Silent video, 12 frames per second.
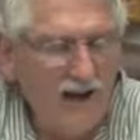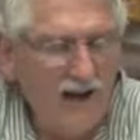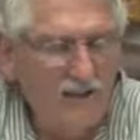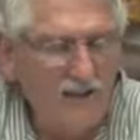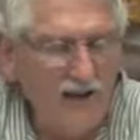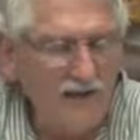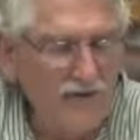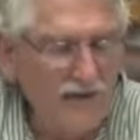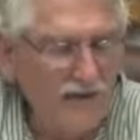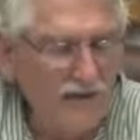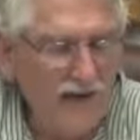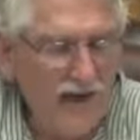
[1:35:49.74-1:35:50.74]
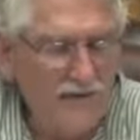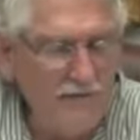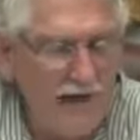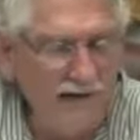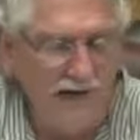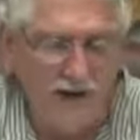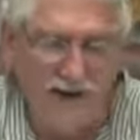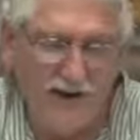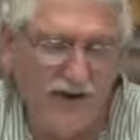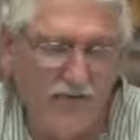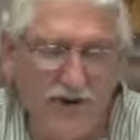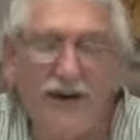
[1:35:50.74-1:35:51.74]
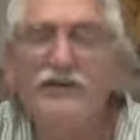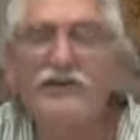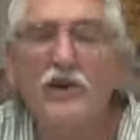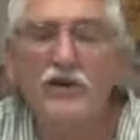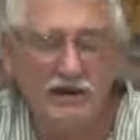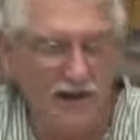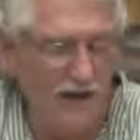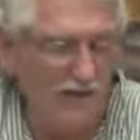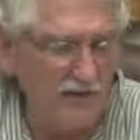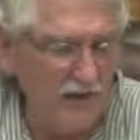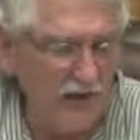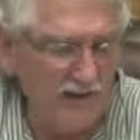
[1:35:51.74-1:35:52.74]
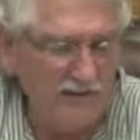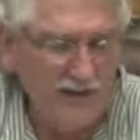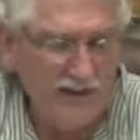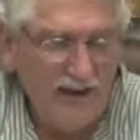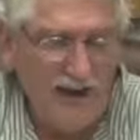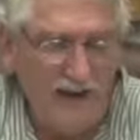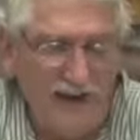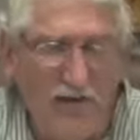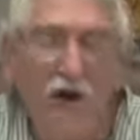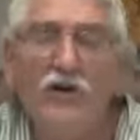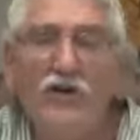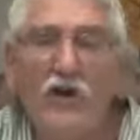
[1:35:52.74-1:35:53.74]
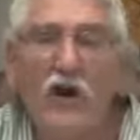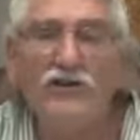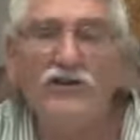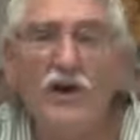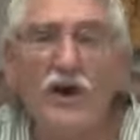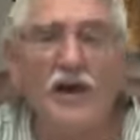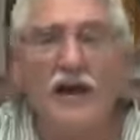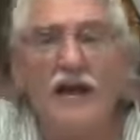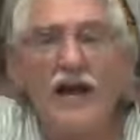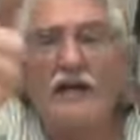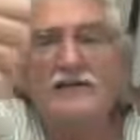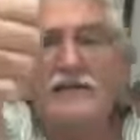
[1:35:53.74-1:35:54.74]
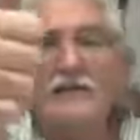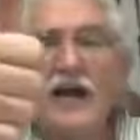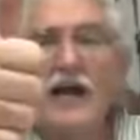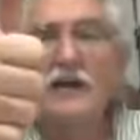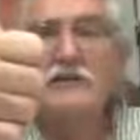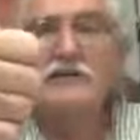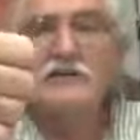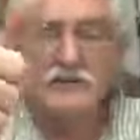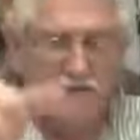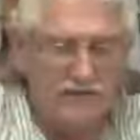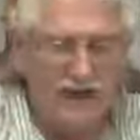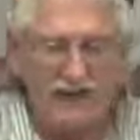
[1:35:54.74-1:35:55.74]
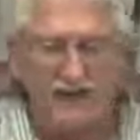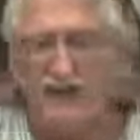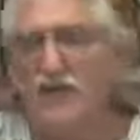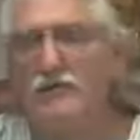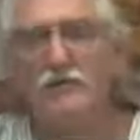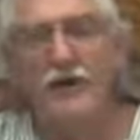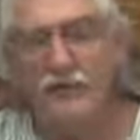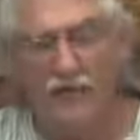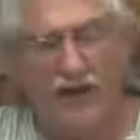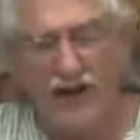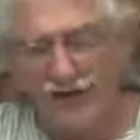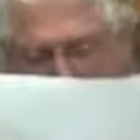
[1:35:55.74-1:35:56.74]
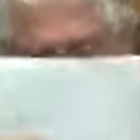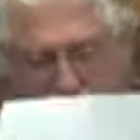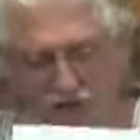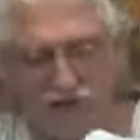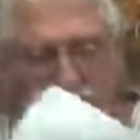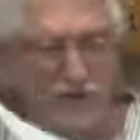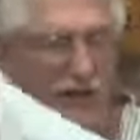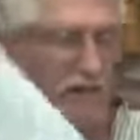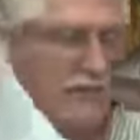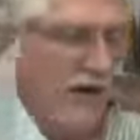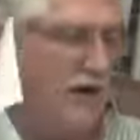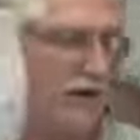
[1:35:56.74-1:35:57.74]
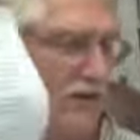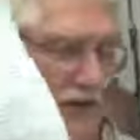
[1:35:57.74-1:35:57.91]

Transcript: Uh, thanks for your time, mate. Oh, you bet, Jordan. Love you, man. And love all you Australian guys and gals. You guys are good people. I heard some good stuff about